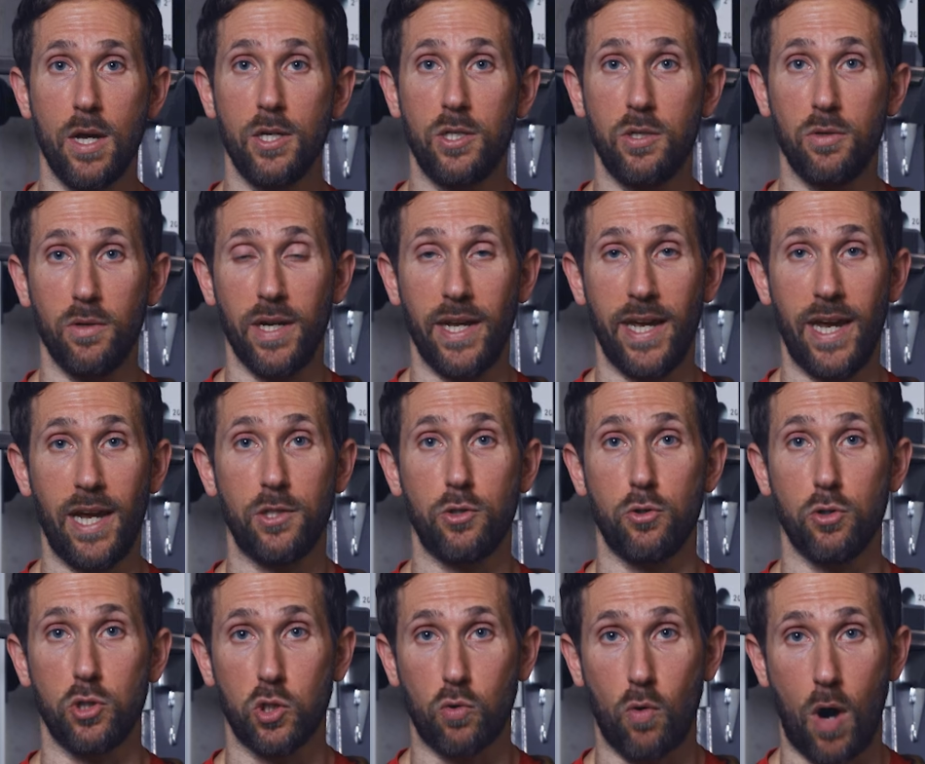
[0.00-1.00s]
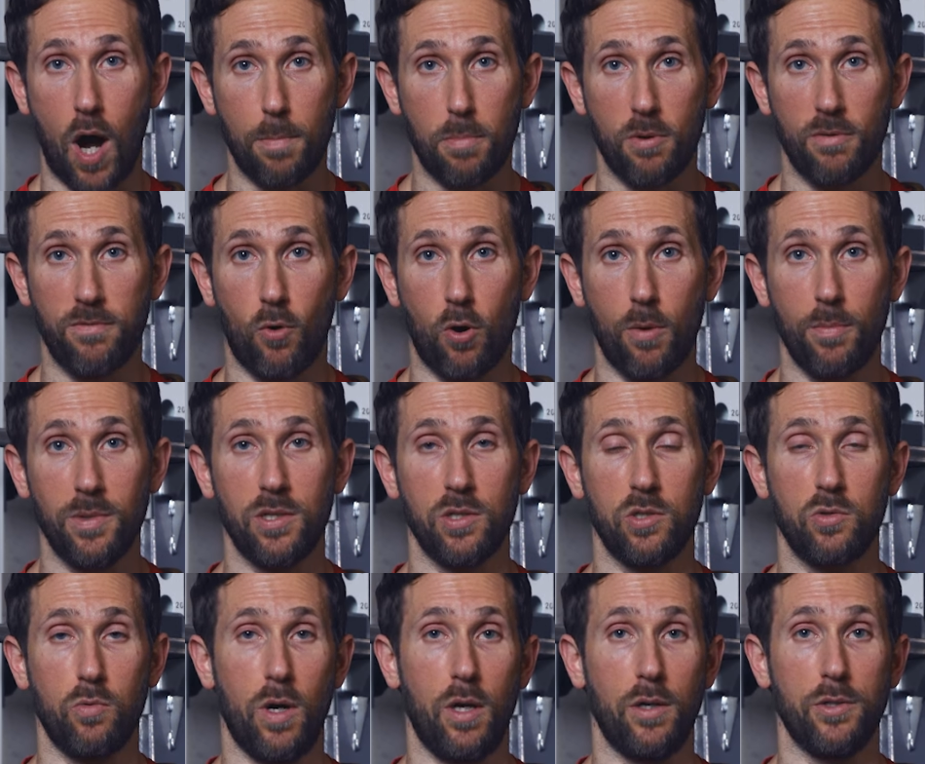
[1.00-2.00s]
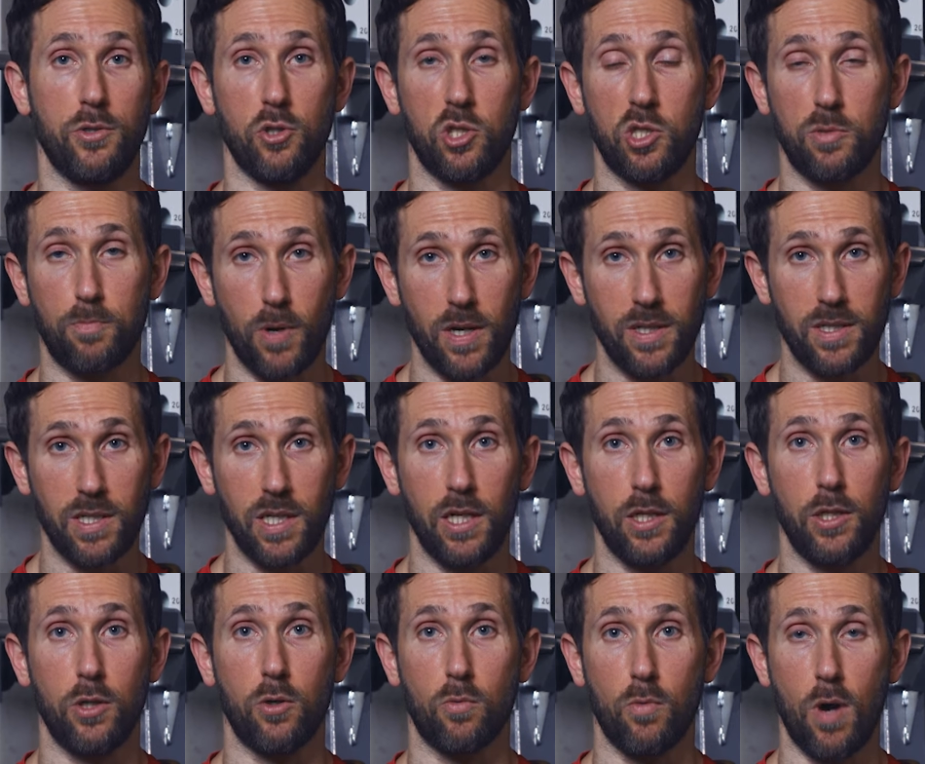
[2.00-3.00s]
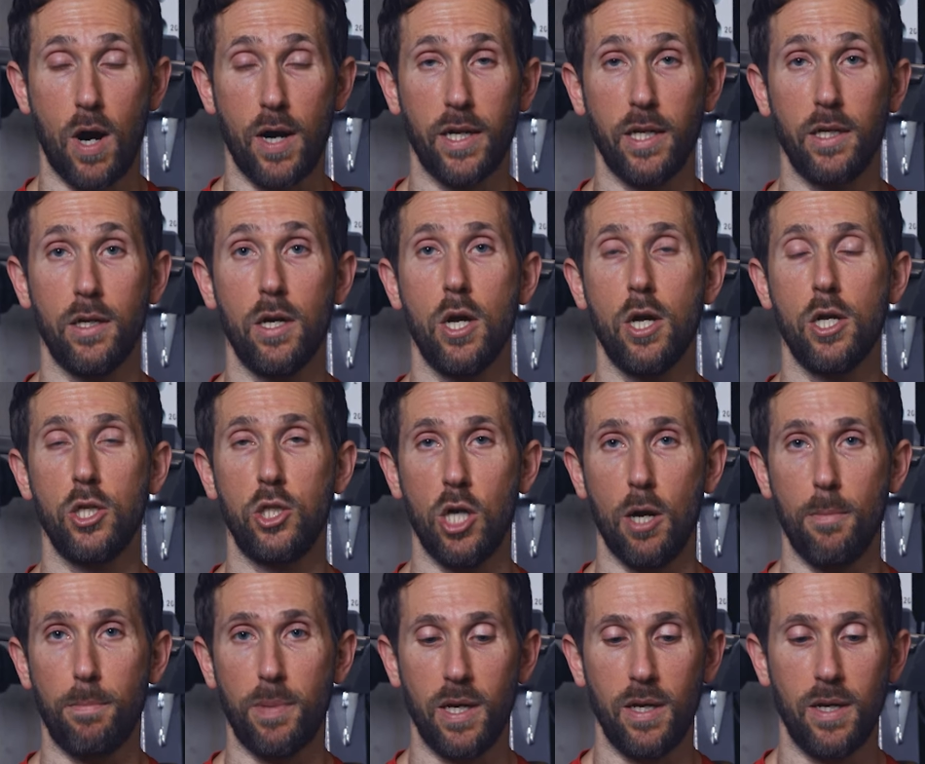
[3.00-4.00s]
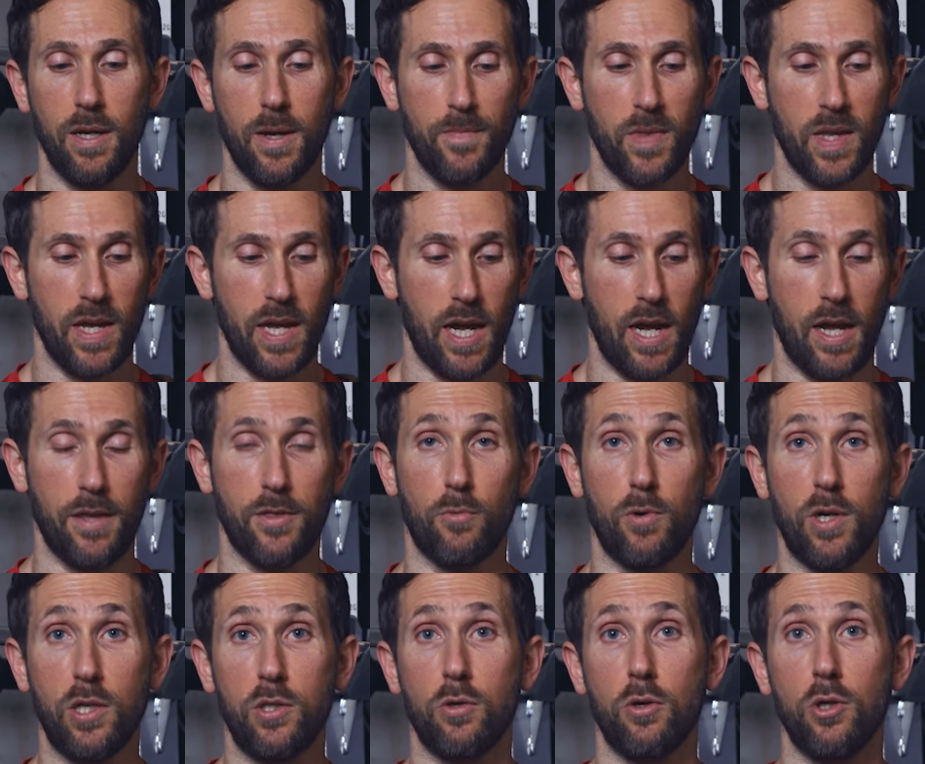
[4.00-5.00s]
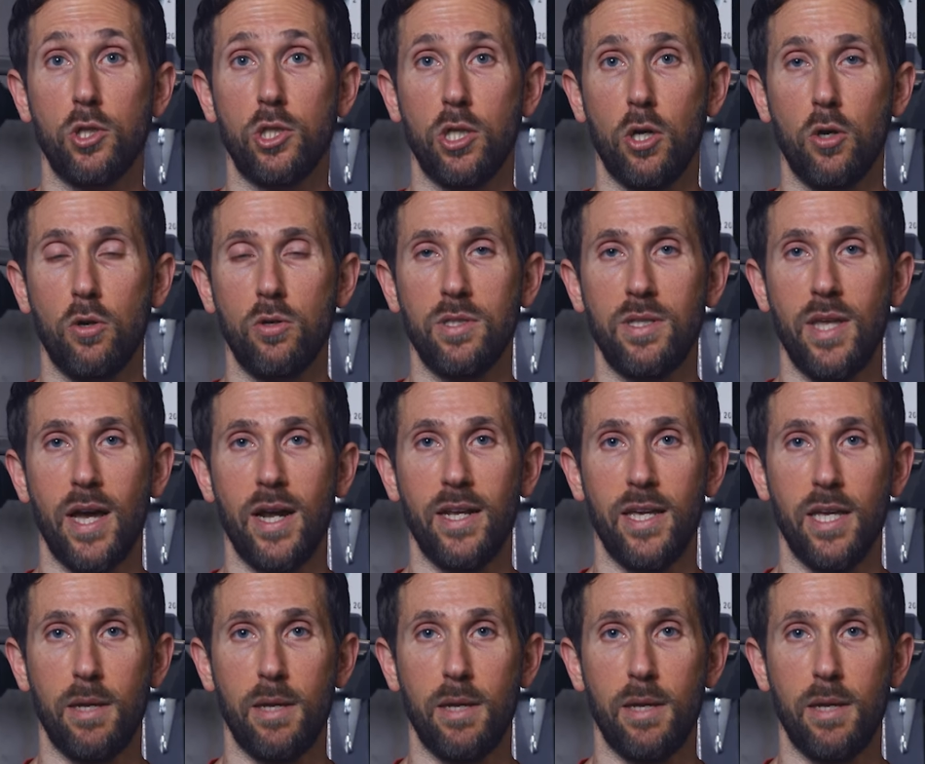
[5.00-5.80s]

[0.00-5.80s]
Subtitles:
to enhance your squat performance as well as your sprinting, your running, jumping. And the research shows that